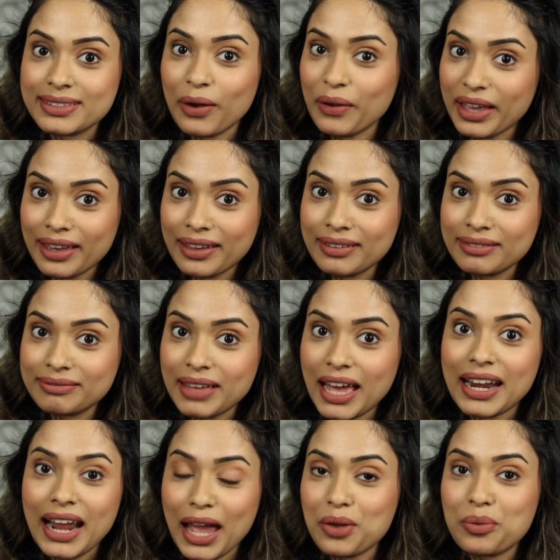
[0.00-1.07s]
okay,
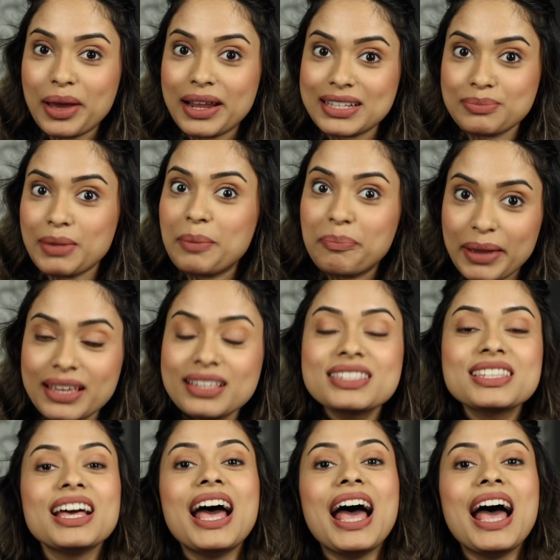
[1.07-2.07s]
and I wear as my pinks.